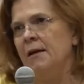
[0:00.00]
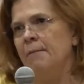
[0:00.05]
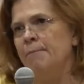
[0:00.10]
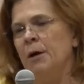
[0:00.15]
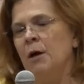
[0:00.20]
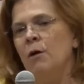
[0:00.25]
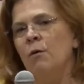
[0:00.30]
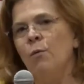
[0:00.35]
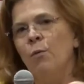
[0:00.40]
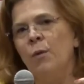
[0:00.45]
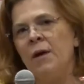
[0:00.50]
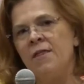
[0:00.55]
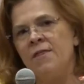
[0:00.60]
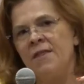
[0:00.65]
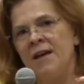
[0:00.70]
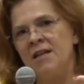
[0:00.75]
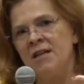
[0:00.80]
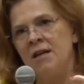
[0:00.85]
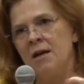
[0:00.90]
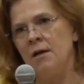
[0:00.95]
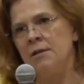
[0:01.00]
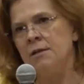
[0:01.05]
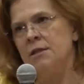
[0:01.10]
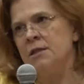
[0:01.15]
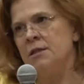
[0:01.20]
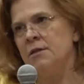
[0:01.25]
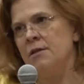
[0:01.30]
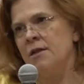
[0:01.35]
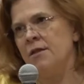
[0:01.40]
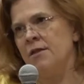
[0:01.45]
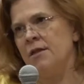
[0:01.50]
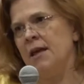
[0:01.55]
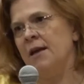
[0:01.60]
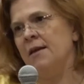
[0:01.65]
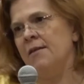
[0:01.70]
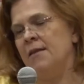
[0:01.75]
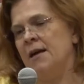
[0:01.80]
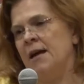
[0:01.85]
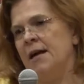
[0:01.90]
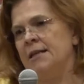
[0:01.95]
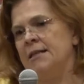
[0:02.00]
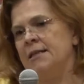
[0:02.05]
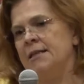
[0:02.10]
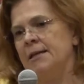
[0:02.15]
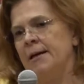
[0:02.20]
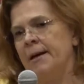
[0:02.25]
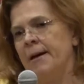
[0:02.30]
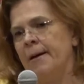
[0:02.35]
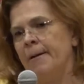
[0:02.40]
But with that constant thing that